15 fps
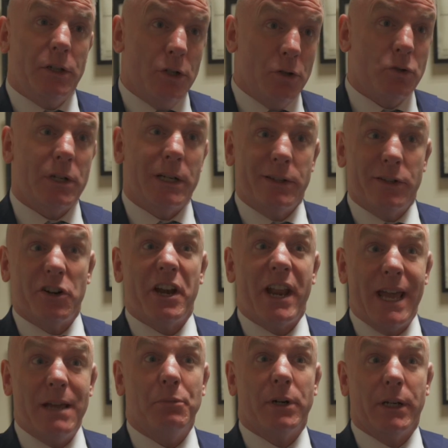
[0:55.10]
usually their
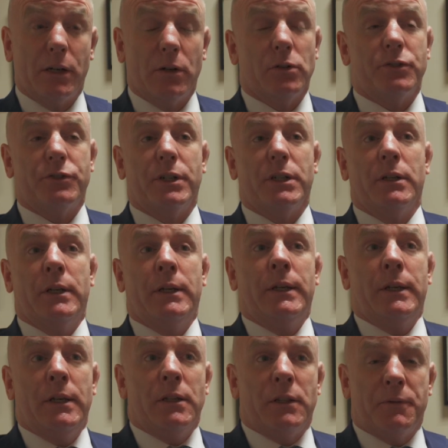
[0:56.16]
neighboring country.
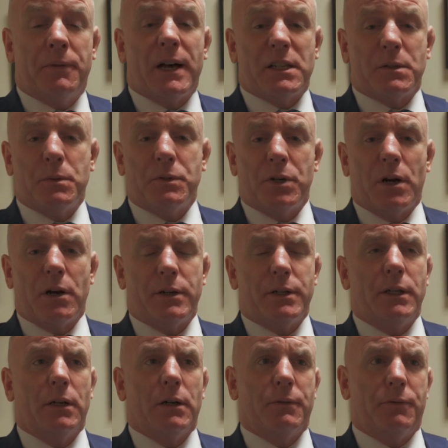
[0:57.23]
The vast
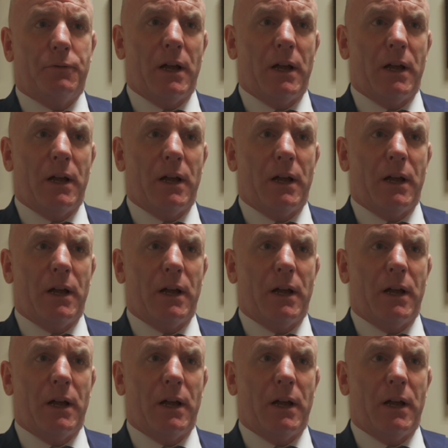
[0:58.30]
majority of